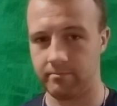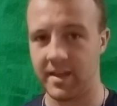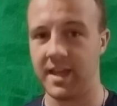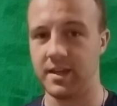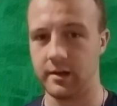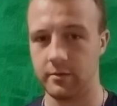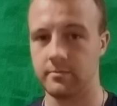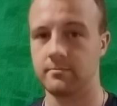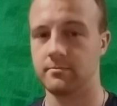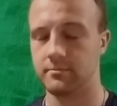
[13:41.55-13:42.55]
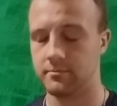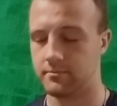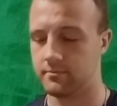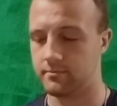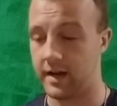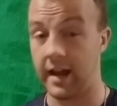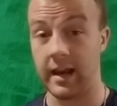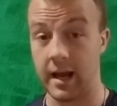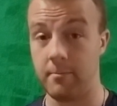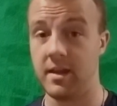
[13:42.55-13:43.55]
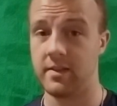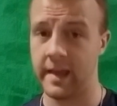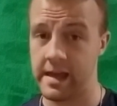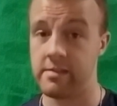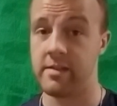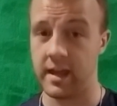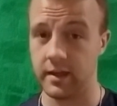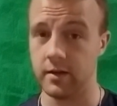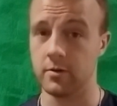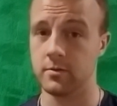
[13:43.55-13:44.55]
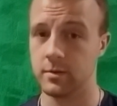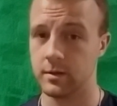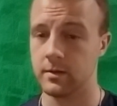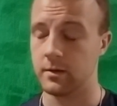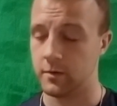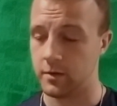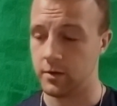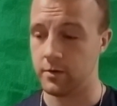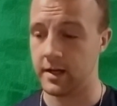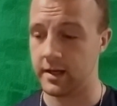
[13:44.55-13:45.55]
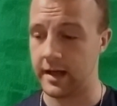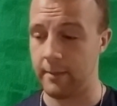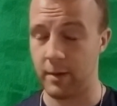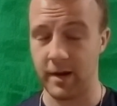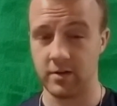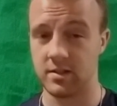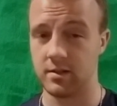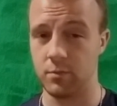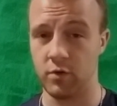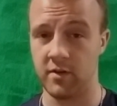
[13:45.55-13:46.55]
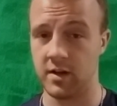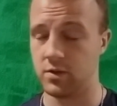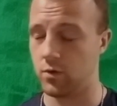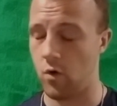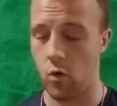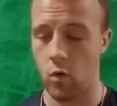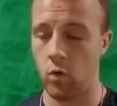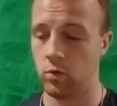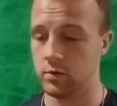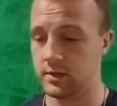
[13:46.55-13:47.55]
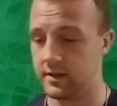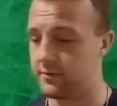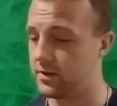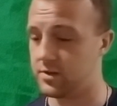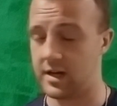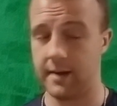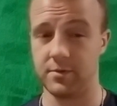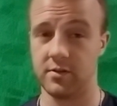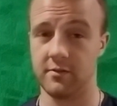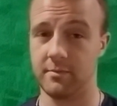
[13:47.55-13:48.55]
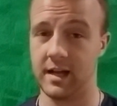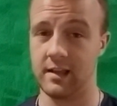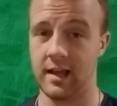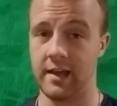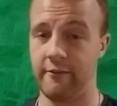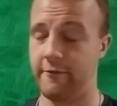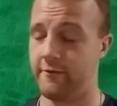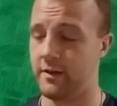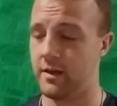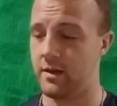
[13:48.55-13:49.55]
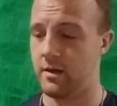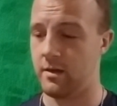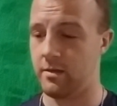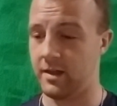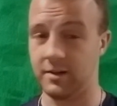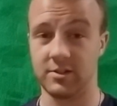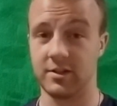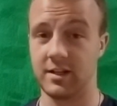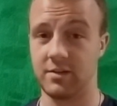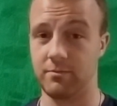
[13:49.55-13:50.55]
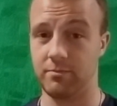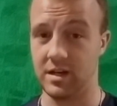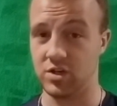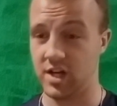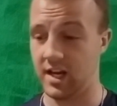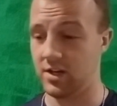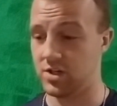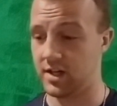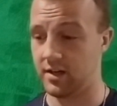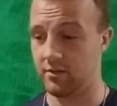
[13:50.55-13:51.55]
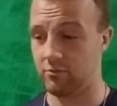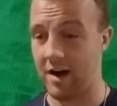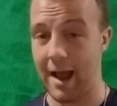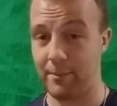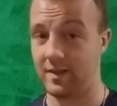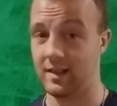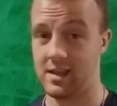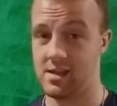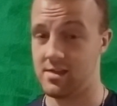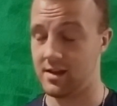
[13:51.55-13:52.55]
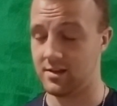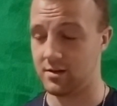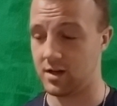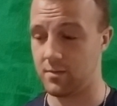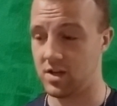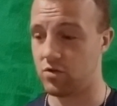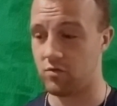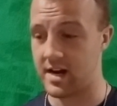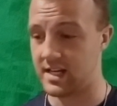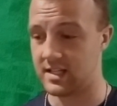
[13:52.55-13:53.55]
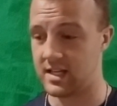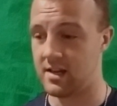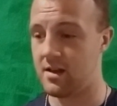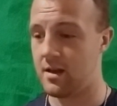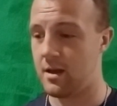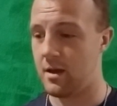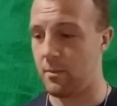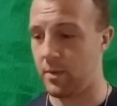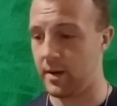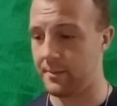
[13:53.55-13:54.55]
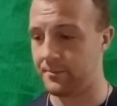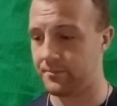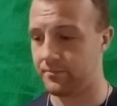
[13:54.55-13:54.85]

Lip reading: thank you. I mean that, thank you. I'm about to move on to a whole different chapter of my life. Things are going to be changing rapidly. Things are going to be crazy. But